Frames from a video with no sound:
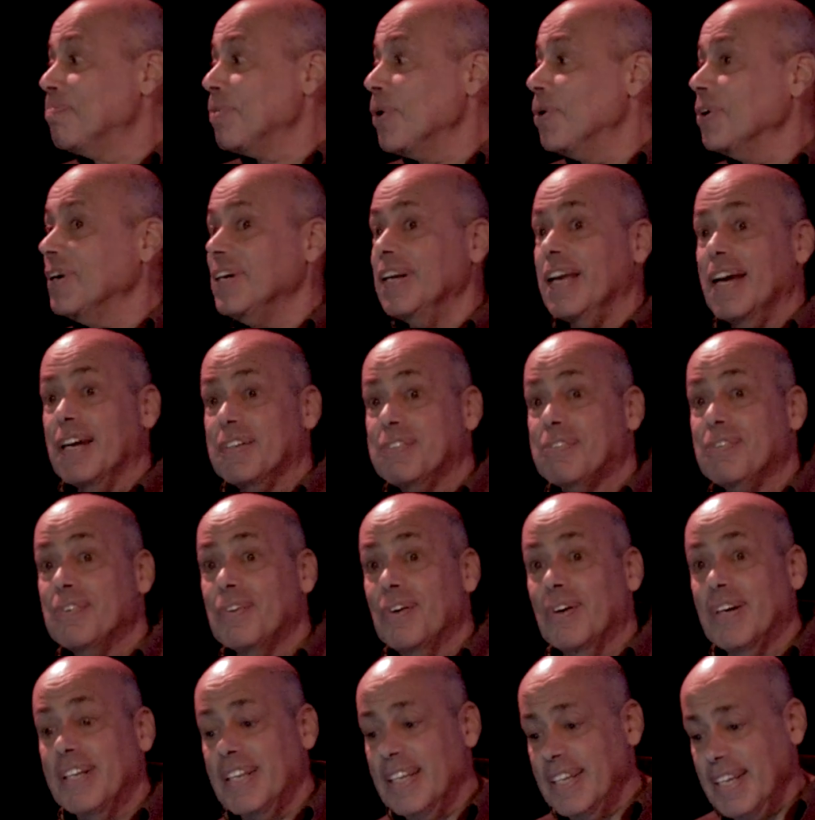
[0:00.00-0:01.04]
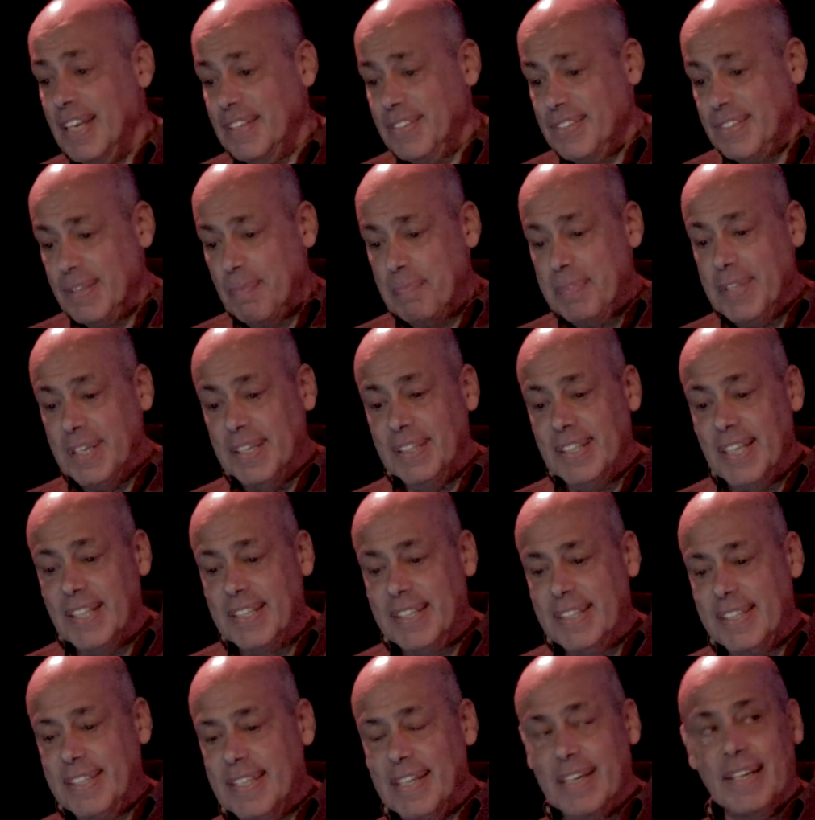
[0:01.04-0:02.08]
a broken astronaut? And that's something that
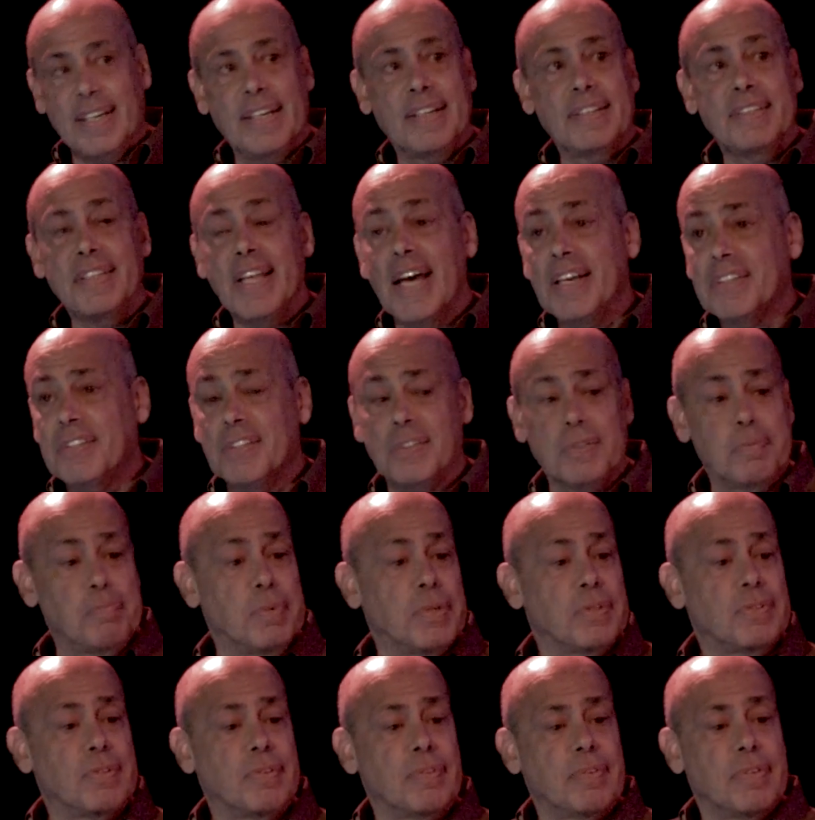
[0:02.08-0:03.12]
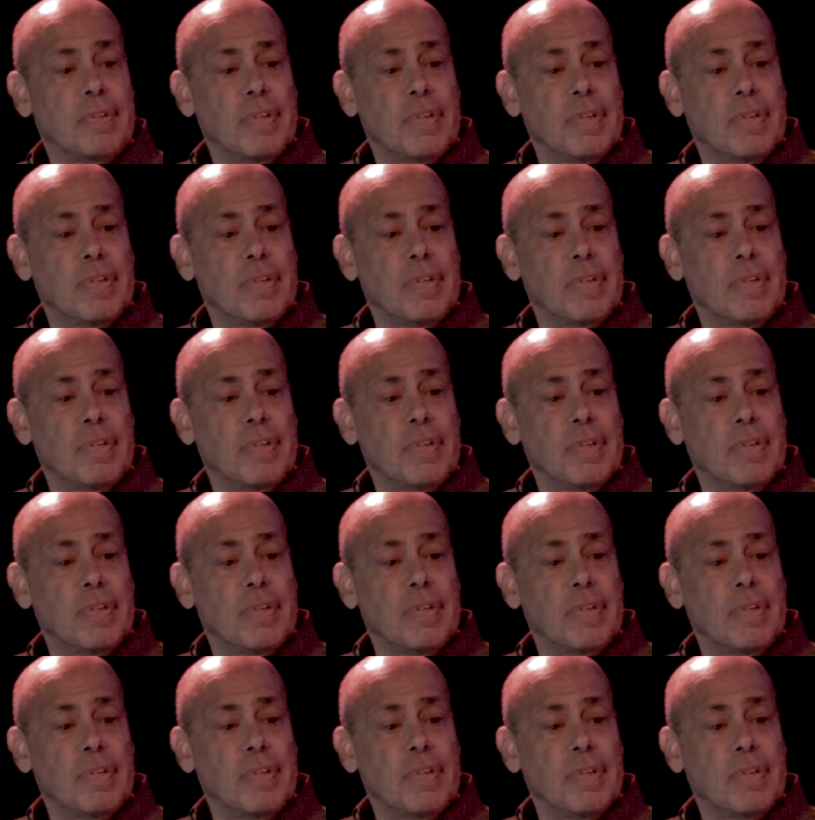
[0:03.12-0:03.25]
uh, NASA's been